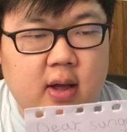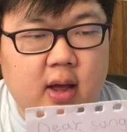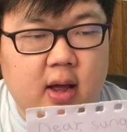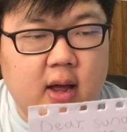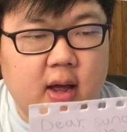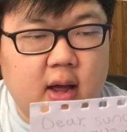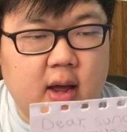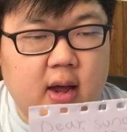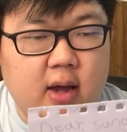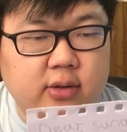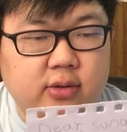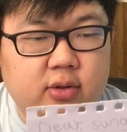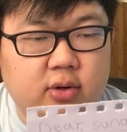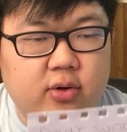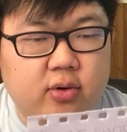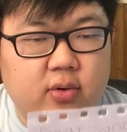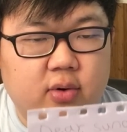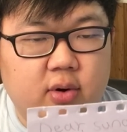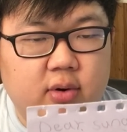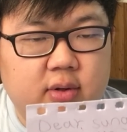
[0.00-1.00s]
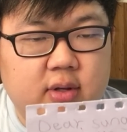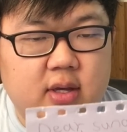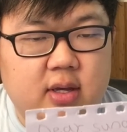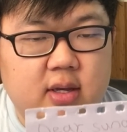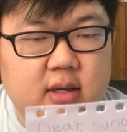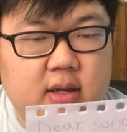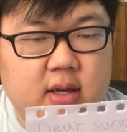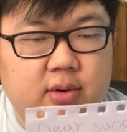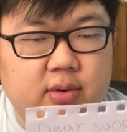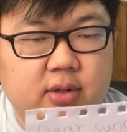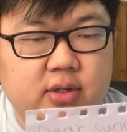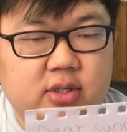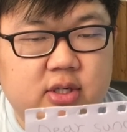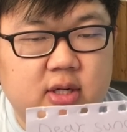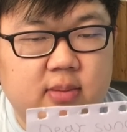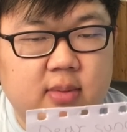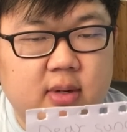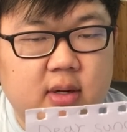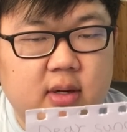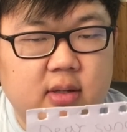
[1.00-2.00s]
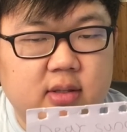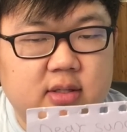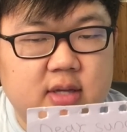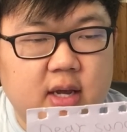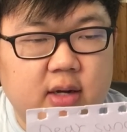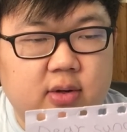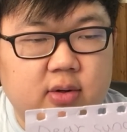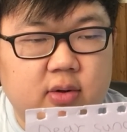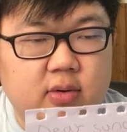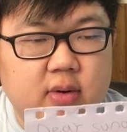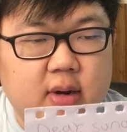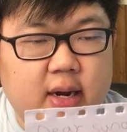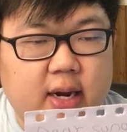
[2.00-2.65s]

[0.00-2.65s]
Todoroki, Kirishima, Deku.